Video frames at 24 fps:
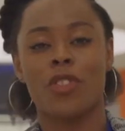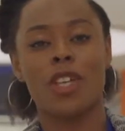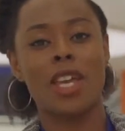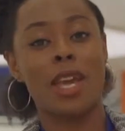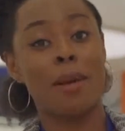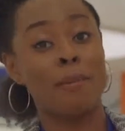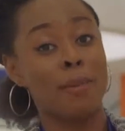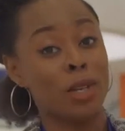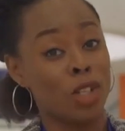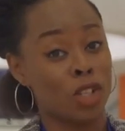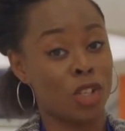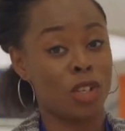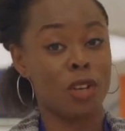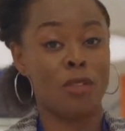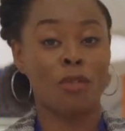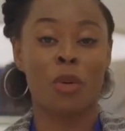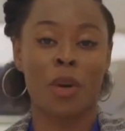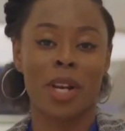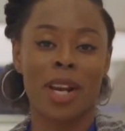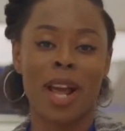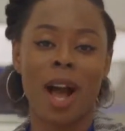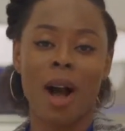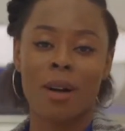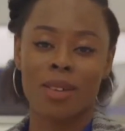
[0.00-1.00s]
the emission of
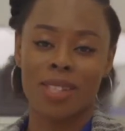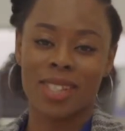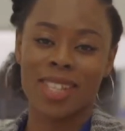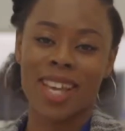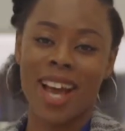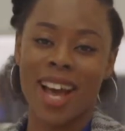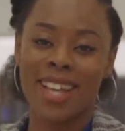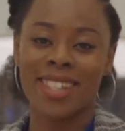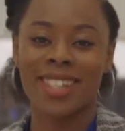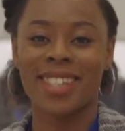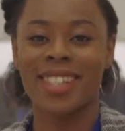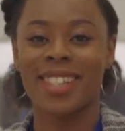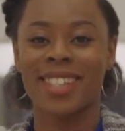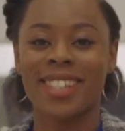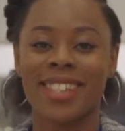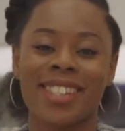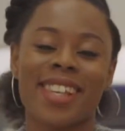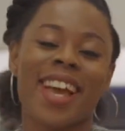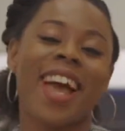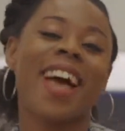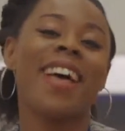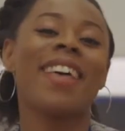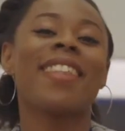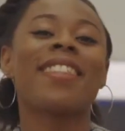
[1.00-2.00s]
greenhouse
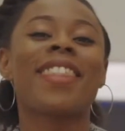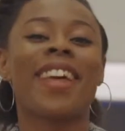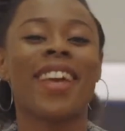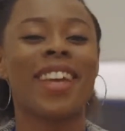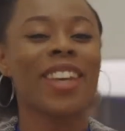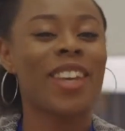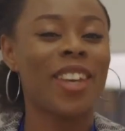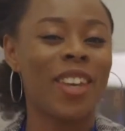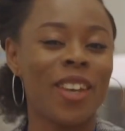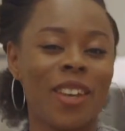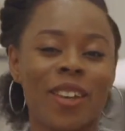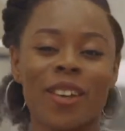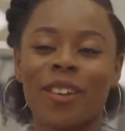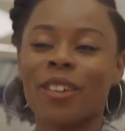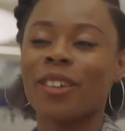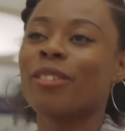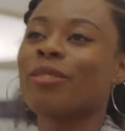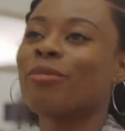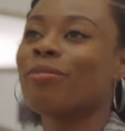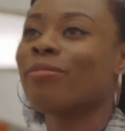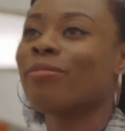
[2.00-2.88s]
gases. Thank you.